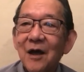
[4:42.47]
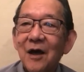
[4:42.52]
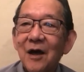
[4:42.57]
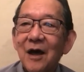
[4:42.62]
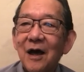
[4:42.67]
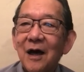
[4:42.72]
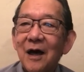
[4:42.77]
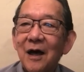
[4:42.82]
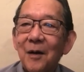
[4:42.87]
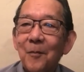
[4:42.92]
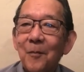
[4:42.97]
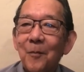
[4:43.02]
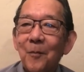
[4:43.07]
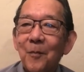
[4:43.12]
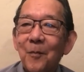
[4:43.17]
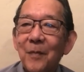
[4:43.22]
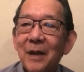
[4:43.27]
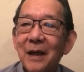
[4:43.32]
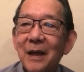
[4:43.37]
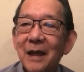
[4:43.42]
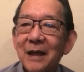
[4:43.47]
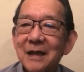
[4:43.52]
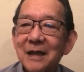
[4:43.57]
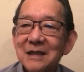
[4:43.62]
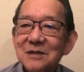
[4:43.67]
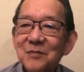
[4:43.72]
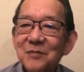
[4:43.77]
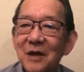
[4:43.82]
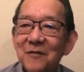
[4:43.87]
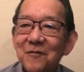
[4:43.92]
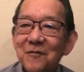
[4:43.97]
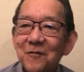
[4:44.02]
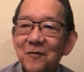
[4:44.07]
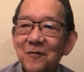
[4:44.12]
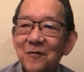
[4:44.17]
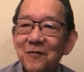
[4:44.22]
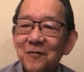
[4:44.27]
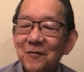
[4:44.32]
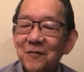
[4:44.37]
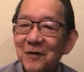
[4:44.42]
And as my
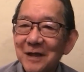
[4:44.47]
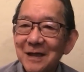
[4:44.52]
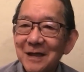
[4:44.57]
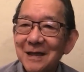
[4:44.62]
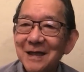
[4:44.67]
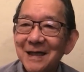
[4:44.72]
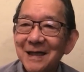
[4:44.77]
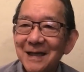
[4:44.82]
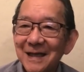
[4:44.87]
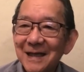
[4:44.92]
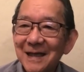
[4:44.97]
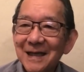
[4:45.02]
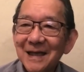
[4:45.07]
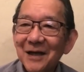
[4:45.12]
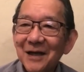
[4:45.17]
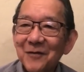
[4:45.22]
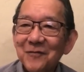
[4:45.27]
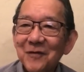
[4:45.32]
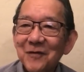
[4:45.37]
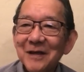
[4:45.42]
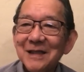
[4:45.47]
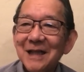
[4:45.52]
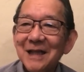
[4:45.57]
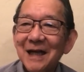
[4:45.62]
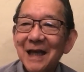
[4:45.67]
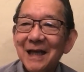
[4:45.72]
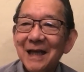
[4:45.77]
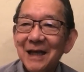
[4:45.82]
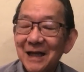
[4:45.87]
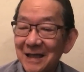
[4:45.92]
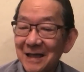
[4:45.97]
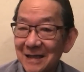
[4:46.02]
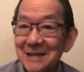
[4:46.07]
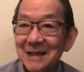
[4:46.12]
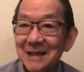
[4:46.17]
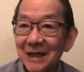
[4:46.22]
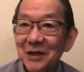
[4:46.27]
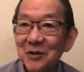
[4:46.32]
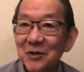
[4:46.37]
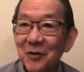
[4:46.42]
friend, and
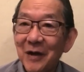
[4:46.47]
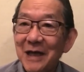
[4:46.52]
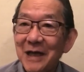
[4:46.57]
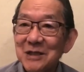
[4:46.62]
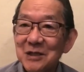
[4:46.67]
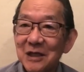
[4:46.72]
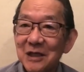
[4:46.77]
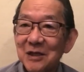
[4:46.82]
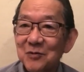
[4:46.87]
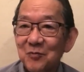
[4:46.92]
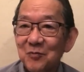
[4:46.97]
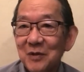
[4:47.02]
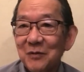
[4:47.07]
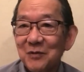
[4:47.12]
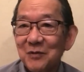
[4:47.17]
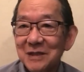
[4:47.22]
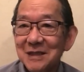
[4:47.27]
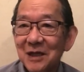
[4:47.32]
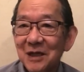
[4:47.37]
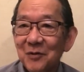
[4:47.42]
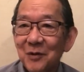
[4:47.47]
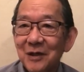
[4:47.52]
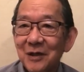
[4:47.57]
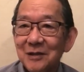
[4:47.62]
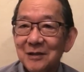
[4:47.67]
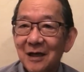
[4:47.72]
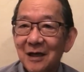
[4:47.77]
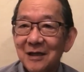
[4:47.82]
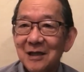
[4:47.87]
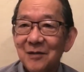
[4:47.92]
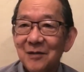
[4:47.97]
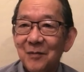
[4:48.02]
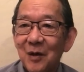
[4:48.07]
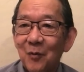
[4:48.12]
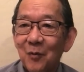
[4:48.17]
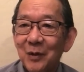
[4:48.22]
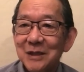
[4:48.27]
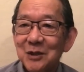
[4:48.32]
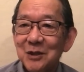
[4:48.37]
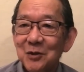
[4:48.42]
as an undergraduate, we would sit around talking
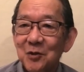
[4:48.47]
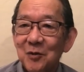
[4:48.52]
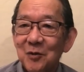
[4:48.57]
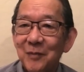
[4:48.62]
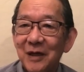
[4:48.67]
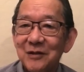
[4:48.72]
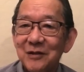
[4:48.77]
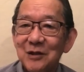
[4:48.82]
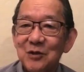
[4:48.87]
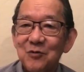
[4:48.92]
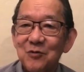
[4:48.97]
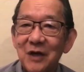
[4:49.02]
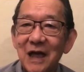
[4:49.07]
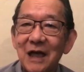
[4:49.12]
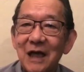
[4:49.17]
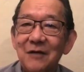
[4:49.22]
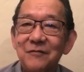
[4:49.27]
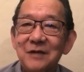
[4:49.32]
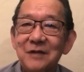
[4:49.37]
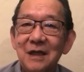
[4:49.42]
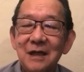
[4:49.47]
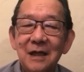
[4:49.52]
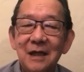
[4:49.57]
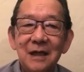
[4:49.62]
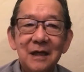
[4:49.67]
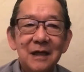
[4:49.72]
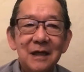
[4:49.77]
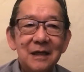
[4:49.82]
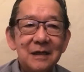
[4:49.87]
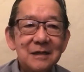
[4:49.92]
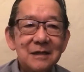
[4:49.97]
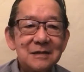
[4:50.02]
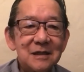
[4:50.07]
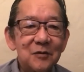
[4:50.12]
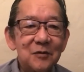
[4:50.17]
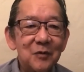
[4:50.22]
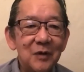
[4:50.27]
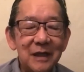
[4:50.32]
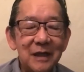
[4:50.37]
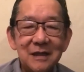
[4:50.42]
about what to do about the draft. He
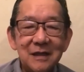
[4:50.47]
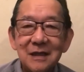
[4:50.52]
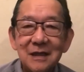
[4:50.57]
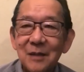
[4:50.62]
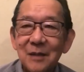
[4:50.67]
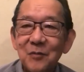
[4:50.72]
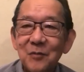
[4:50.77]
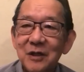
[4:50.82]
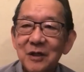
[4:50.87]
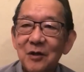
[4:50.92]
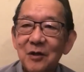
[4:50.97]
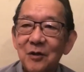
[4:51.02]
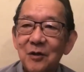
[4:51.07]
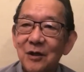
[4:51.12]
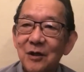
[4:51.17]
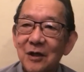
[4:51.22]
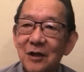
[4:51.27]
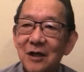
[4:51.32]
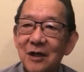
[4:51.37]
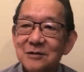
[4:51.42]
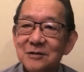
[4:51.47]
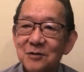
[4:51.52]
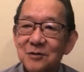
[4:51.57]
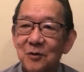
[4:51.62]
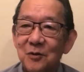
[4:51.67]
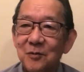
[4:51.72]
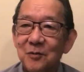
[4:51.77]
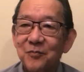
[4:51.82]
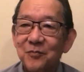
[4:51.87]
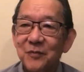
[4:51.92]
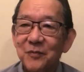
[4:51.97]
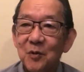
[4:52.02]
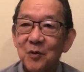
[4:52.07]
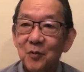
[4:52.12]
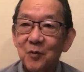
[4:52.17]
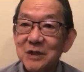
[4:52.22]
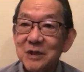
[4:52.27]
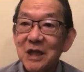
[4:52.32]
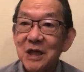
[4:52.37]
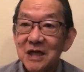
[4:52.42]
said, well, I think I'm going to go to law school,
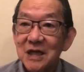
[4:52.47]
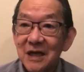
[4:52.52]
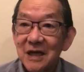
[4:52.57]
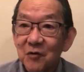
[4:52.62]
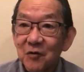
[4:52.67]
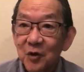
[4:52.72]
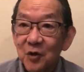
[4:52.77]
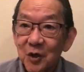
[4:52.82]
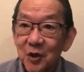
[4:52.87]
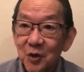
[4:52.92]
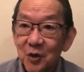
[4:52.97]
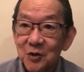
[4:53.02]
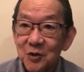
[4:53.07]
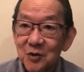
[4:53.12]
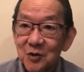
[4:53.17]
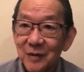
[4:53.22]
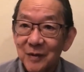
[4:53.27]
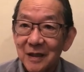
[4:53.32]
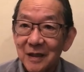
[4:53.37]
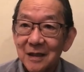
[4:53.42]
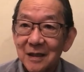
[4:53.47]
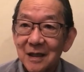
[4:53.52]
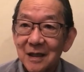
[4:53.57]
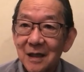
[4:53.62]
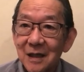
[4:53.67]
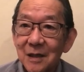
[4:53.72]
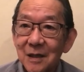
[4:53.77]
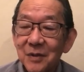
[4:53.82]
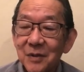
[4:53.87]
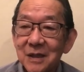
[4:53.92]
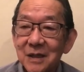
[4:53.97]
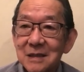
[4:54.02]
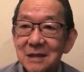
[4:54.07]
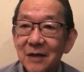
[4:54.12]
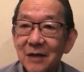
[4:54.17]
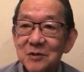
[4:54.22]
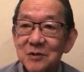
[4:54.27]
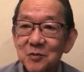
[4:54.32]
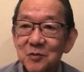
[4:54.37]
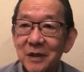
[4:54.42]
which had never occurred to me because
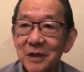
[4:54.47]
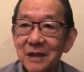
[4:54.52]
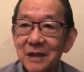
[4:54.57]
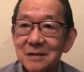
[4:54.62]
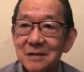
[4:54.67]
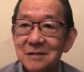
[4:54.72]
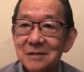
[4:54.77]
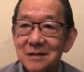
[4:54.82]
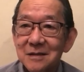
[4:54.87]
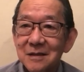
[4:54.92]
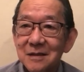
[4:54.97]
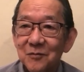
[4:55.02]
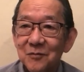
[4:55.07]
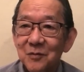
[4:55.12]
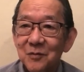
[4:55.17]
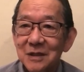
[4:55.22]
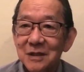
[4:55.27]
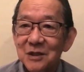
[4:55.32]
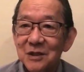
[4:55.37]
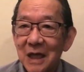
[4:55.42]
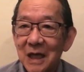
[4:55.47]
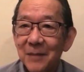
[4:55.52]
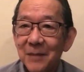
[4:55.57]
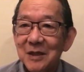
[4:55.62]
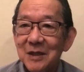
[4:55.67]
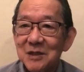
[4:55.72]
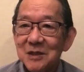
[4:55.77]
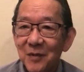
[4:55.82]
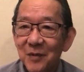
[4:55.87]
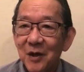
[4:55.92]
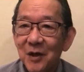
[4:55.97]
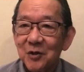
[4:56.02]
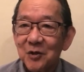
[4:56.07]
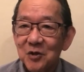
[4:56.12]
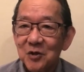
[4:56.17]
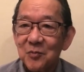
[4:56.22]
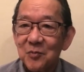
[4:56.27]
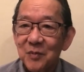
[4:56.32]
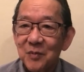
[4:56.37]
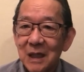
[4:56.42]
I was raised with the Japanese
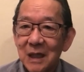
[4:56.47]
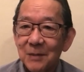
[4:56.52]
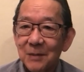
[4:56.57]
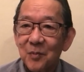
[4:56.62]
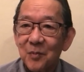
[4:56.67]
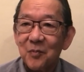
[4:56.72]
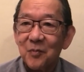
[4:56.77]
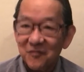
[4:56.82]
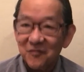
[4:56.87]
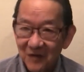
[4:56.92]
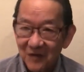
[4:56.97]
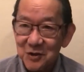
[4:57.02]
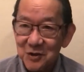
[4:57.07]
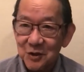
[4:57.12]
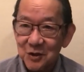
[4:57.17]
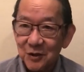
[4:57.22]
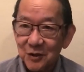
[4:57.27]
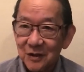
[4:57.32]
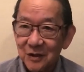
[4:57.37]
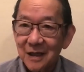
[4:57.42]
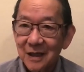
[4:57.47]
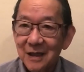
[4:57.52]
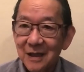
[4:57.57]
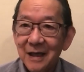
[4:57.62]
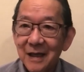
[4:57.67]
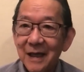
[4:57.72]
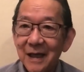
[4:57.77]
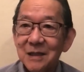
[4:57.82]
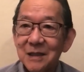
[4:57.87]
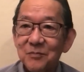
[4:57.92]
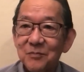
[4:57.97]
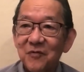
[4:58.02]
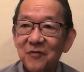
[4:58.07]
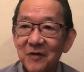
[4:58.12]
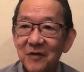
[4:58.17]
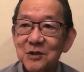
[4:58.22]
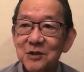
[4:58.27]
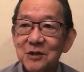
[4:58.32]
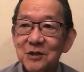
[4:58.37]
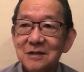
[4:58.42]
American, you become a professional, and
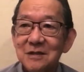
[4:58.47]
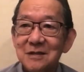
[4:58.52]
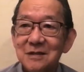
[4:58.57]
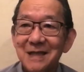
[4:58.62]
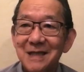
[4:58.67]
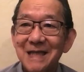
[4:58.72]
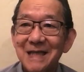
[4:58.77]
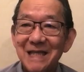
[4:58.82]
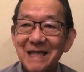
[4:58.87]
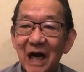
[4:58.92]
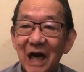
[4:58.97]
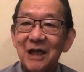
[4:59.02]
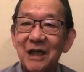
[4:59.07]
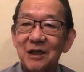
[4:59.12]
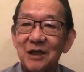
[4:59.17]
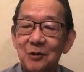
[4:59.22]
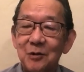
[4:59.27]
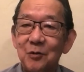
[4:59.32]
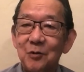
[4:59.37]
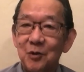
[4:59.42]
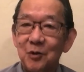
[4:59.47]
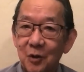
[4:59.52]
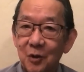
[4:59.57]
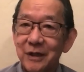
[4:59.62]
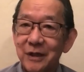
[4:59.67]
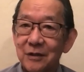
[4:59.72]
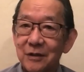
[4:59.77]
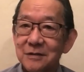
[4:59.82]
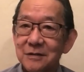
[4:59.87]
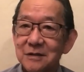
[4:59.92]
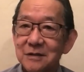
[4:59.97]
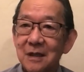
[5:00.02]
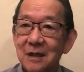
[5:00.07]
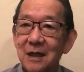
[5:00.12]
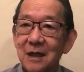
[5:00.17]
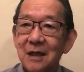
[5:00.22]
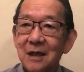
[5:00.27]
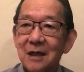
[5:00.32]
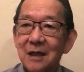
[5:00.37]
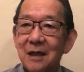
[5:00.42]
professions did not include lawyers.
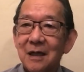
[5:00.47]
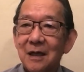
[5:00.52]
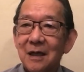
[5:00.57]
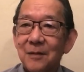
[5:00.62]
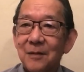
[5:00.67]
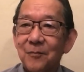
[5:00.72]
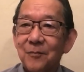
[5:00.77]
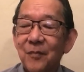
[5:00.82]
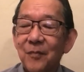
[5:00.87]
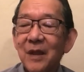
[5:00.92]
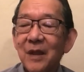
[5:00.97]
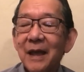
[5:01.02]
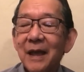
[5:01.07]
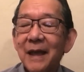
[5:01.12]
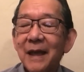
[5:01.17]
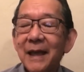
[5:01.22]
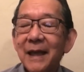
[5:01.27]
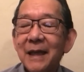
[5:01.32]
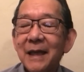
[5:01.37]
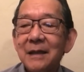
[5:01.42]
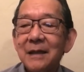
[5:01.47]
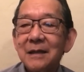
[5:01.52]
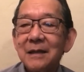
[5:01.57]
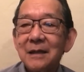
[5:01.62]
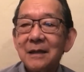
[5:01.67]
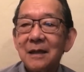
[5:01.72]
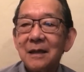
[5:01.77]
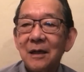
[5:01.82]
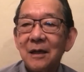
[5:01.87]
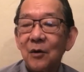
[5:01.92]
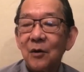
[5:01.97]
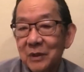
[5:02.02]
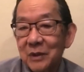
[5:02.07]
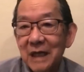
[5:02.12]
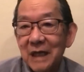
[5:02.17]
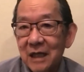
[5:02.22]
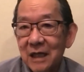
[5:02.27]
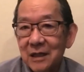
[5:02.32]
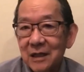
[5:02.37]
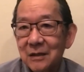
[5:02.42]
And
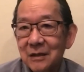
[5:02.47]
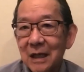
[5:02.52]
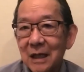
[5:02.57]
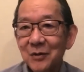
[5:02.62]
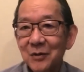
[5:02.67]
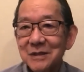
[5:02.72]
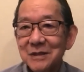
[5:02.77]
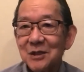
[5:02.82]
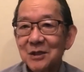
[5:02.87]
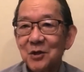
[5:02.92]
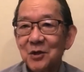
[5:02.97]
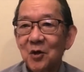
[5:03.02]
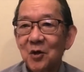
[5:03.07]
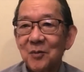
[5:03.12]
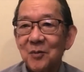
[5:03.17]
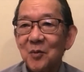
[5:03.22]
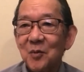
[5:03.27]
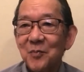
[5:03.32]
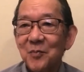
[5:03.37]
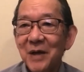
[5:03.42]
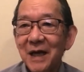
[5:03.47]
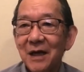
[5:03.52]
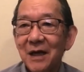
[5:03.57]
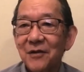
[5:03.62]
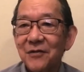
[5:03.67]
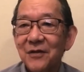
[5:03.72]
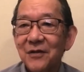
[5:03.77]
that wasn't the normal path.